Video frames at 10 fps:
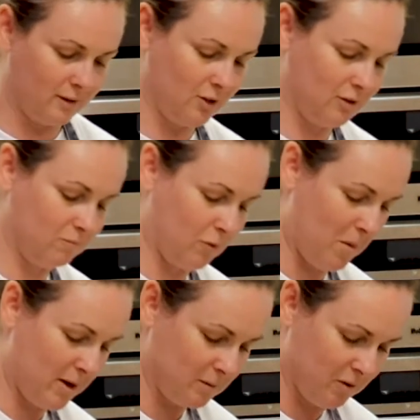because it just
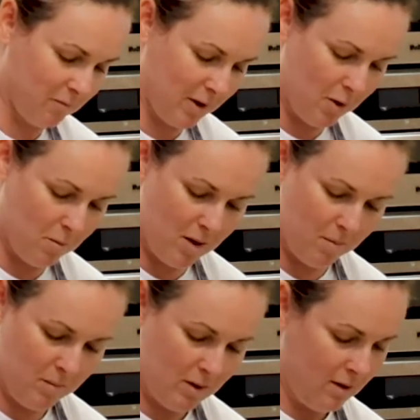reminds me of my own
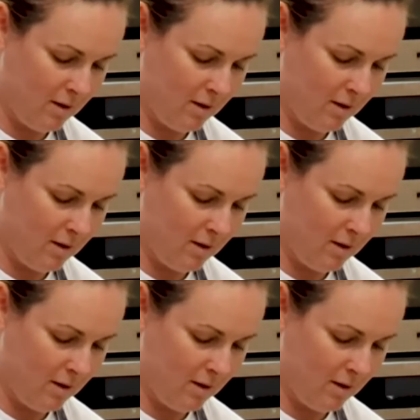mum